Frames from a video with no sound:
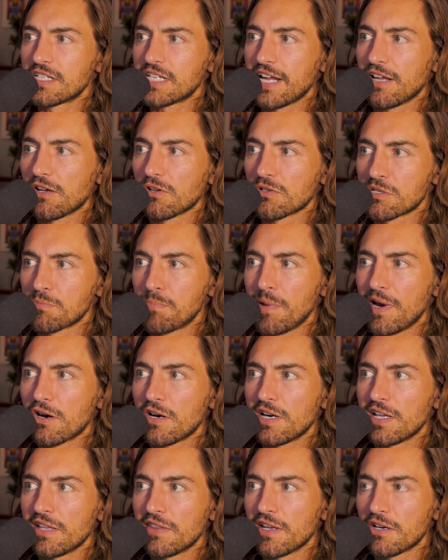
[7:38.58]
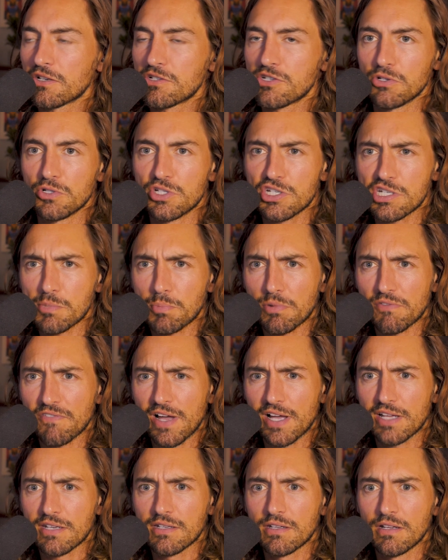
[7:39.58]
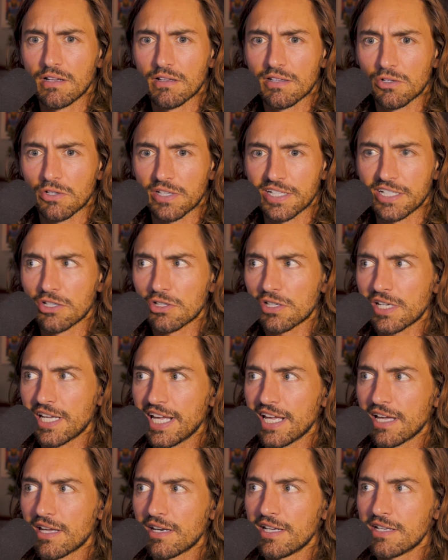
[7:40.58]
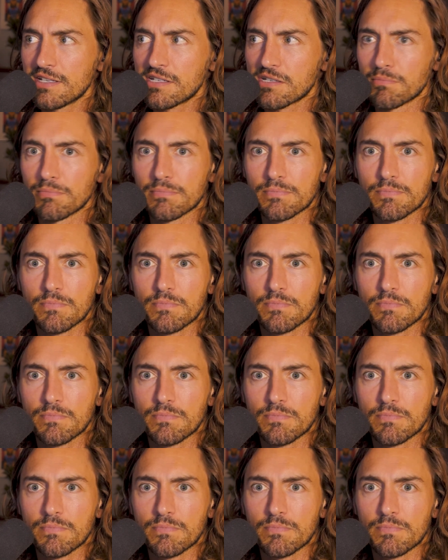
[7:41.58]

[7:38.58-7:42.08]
sounds buried in there too, just to provide a little ear candy, some